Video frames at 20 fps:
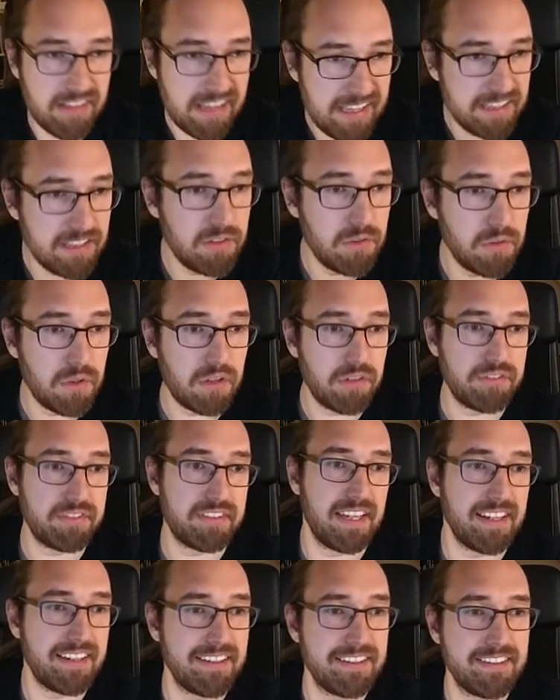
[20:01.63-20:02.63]
value of
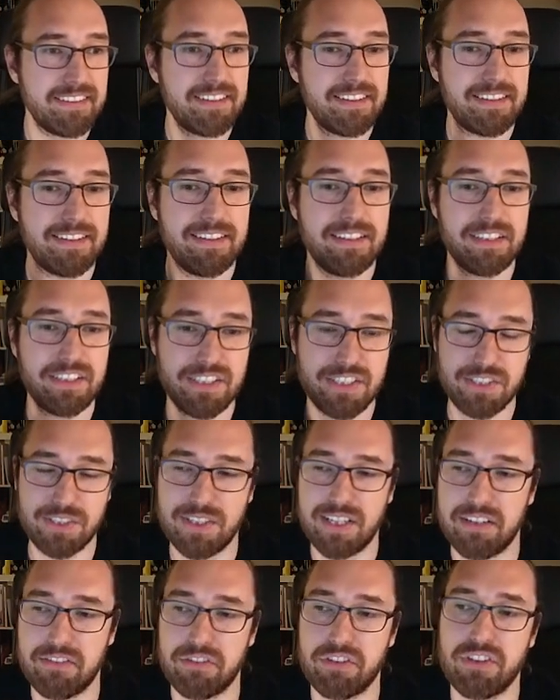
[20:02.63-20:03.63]
second
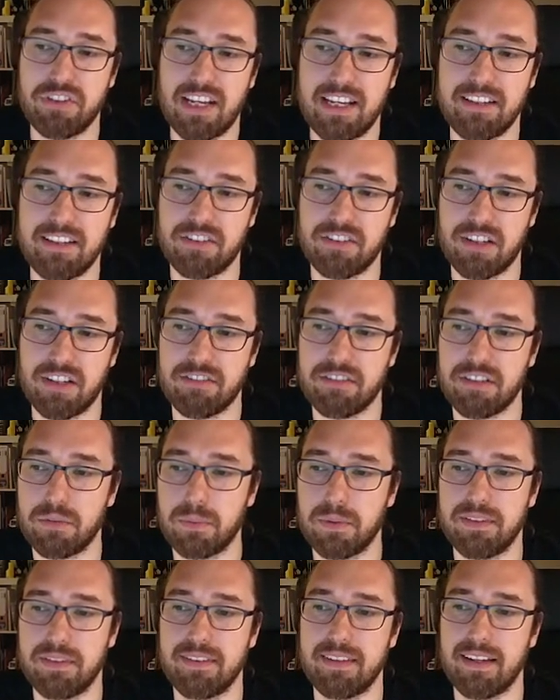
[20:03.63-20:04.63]
should have changed after
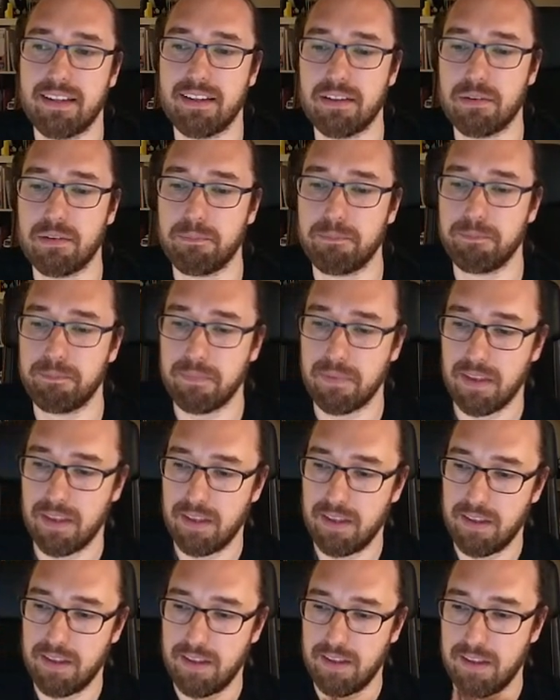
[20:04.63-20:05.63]
1 second.
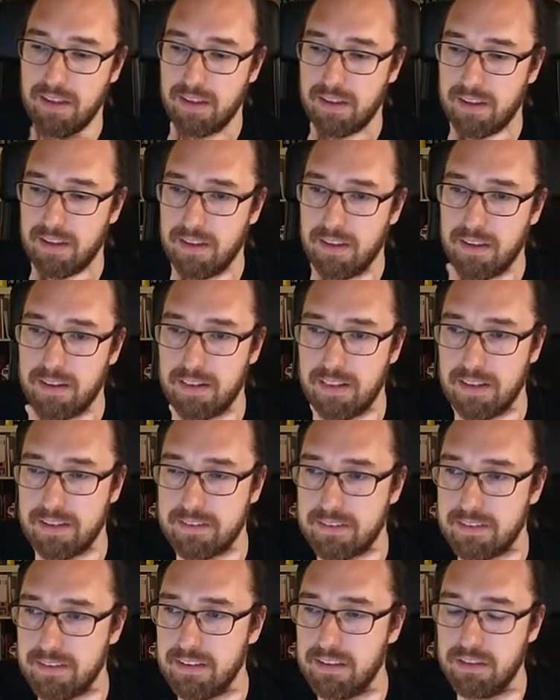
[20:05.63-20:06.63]
And
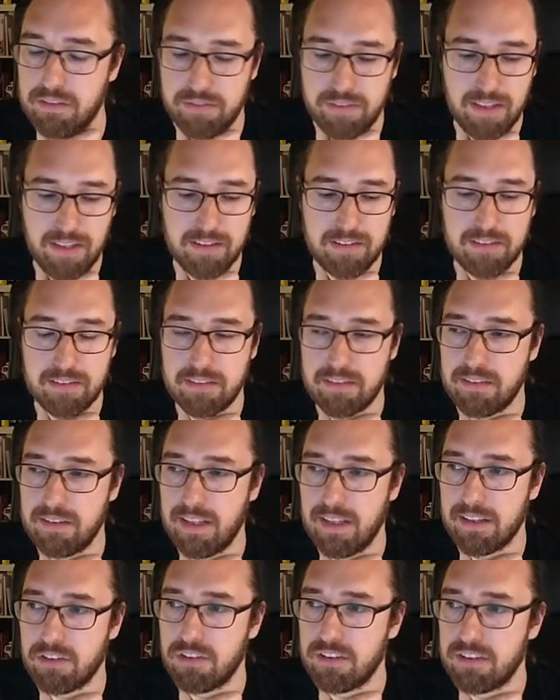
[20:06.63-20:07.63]
let's see if that
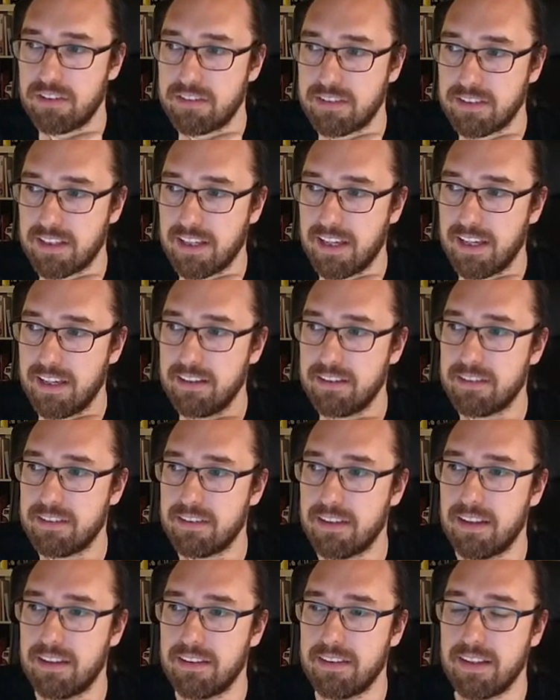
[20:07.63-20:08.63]
actually is the
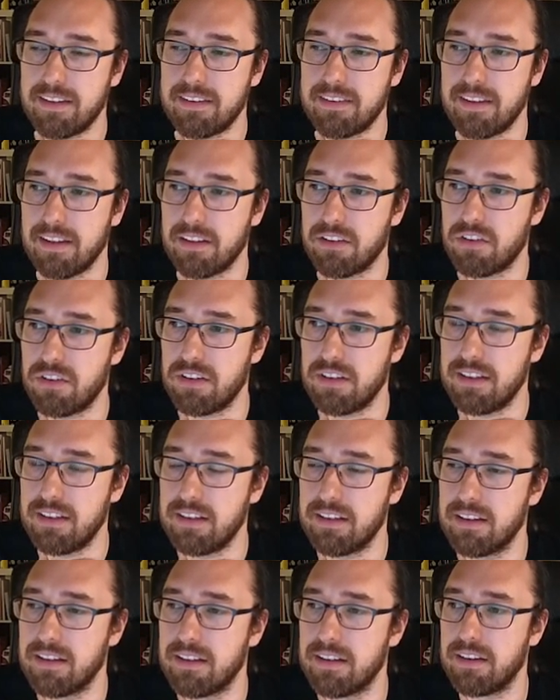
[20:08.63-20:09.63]
case, and that's
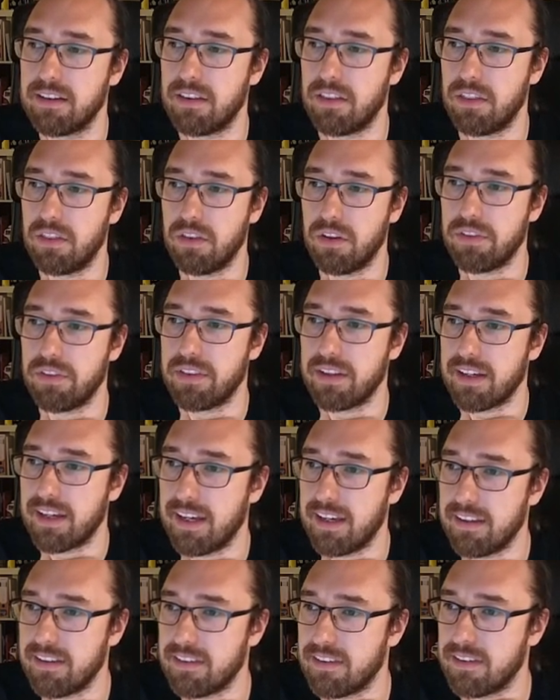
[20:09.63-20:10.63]
actually not the
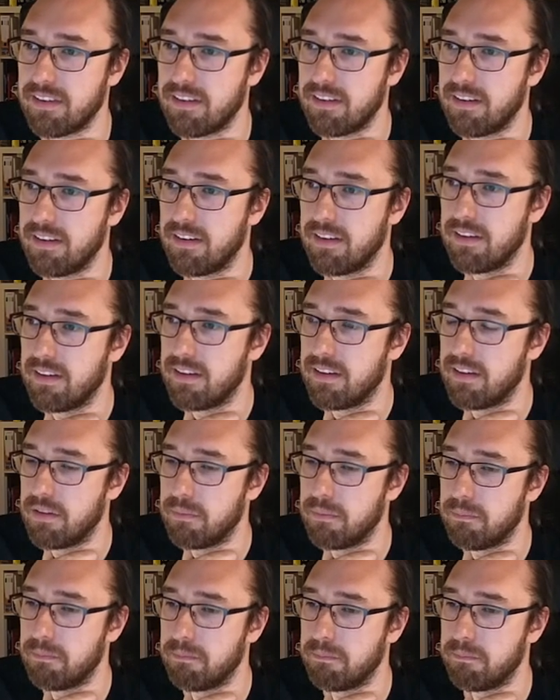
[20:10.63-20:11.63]
case,
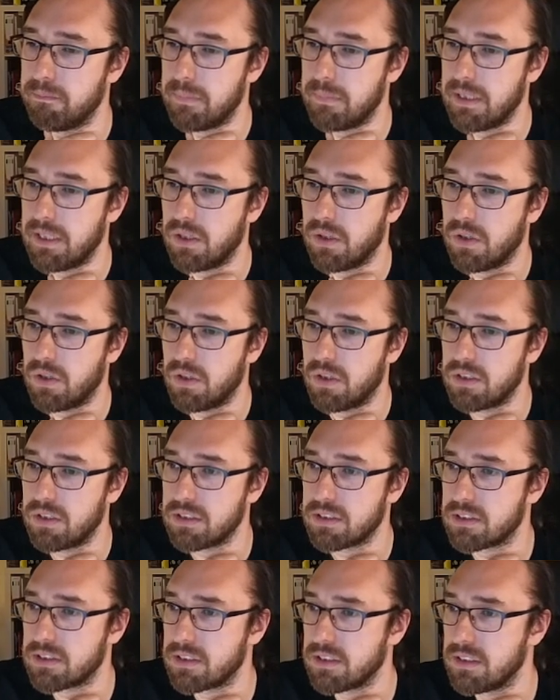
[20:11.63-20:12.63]

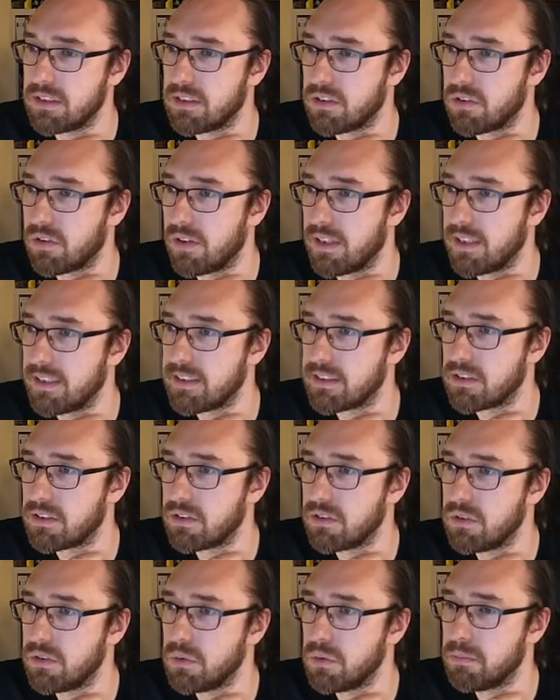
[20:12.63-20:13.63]
because it tries
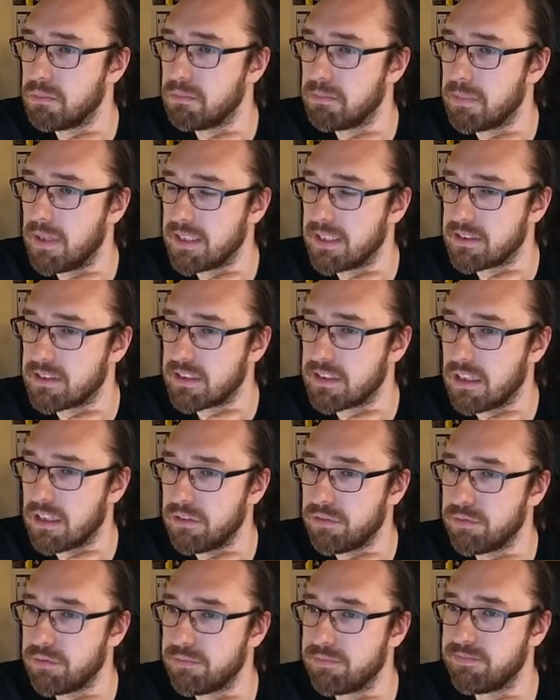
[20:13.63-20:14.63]
to do bad
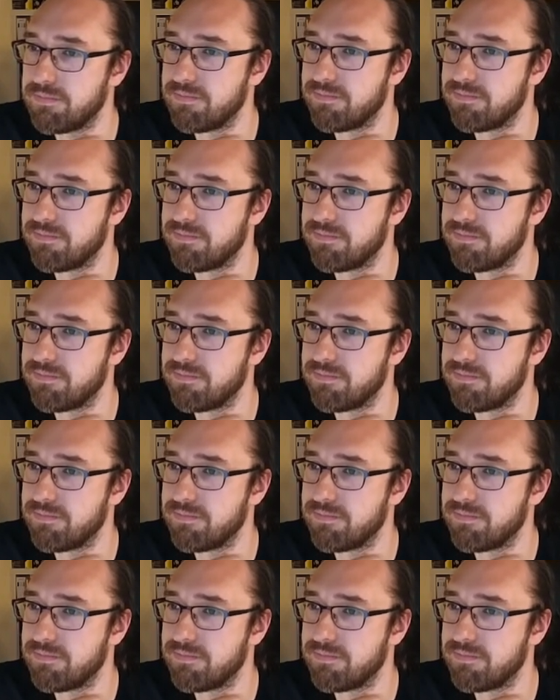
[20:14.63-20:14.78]
stuff.